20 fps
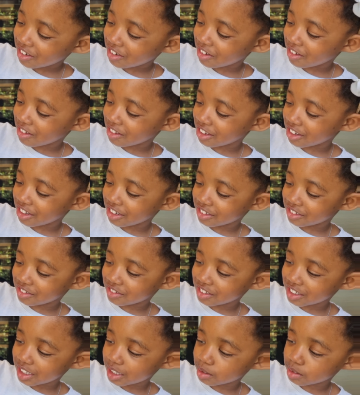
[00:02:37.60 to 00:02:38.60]
all her
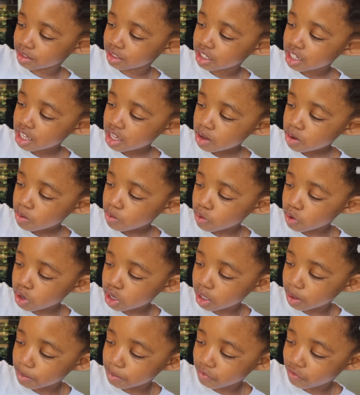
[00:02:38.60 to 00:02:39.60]
dreams will
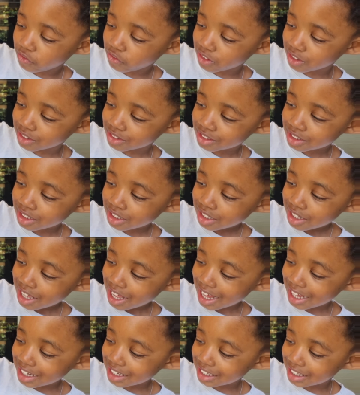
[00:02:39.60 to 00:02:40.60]
come true.
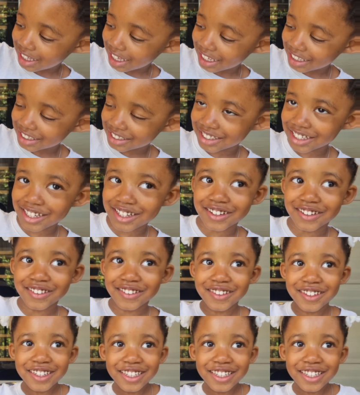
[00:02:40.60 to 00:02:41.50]
And they do.